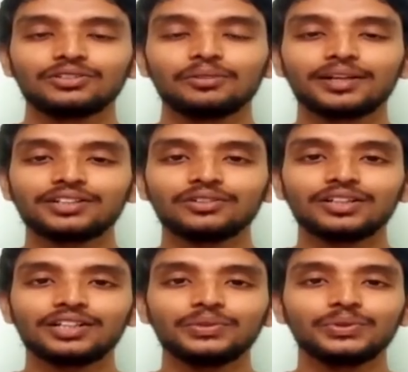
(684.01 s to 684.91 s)
So make sure
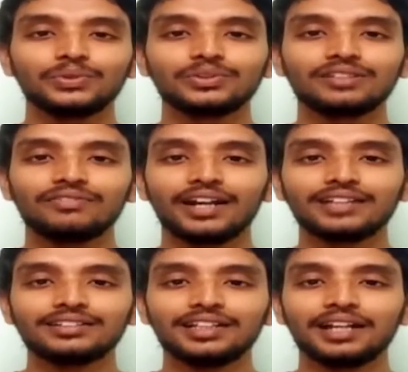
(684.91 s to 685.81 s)
that you use it
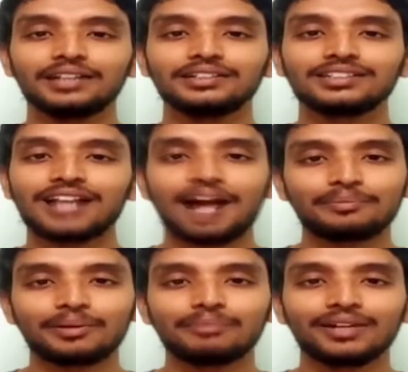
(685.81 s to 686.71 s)
wisely and
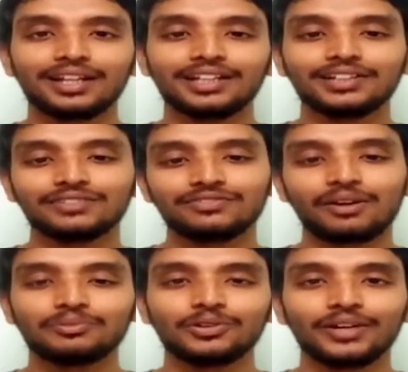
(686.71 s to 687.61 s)
start preparing
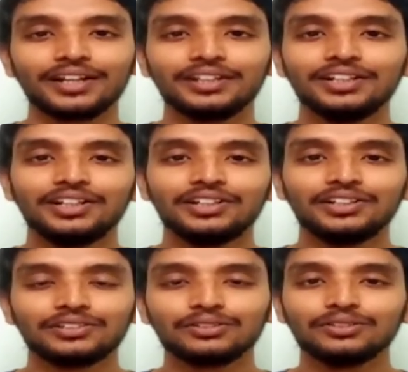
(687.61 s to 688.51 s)
from today.
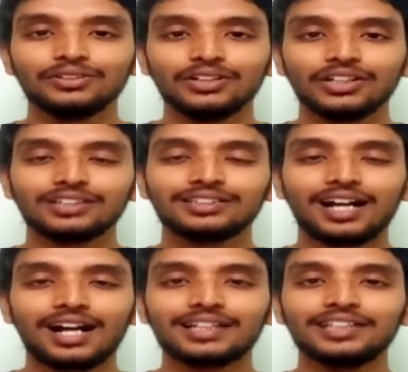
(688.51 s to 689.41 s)
So
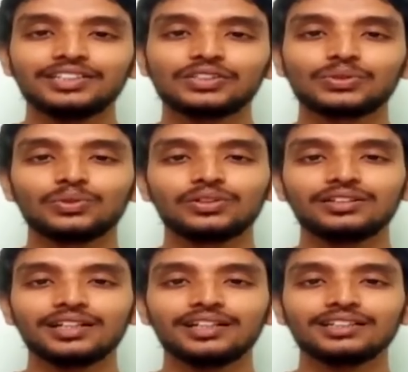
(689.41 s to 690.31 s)
at least 2 to
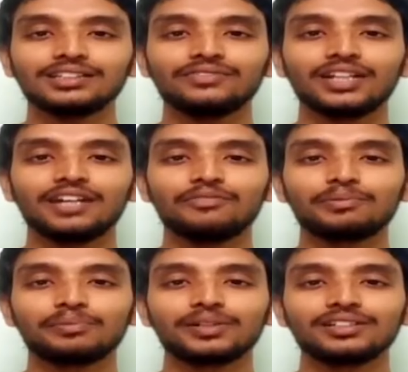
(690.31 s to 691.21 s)
3 hours of day of
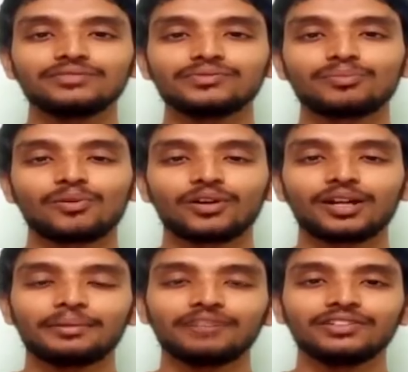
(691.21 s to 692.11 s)
preparation for
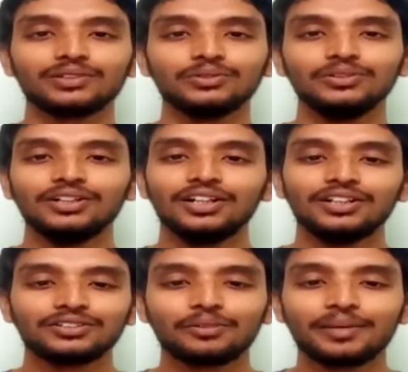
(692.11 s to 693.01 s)
programming will do.
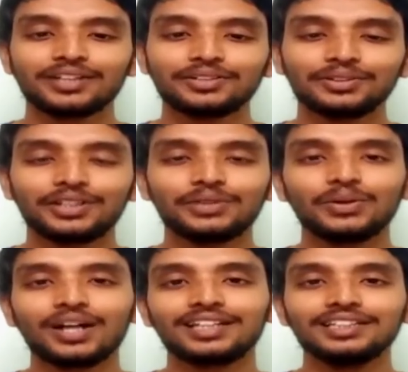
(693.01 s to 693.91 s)
So make sure that
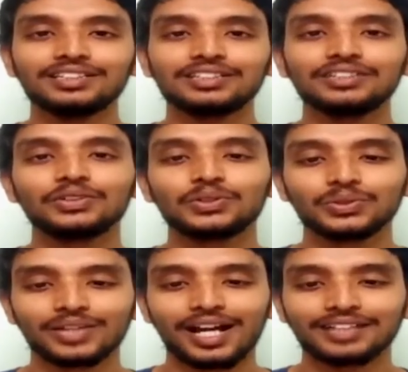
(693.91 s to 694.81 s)
you at least
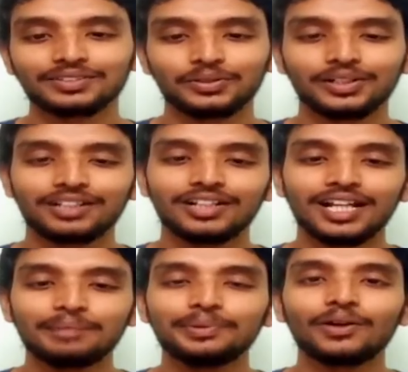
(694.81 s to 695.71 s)
do that. So it will
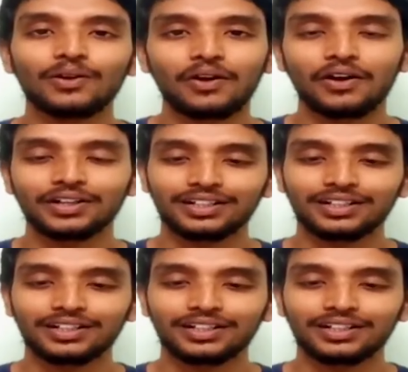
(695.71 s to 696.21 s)
help you a lot.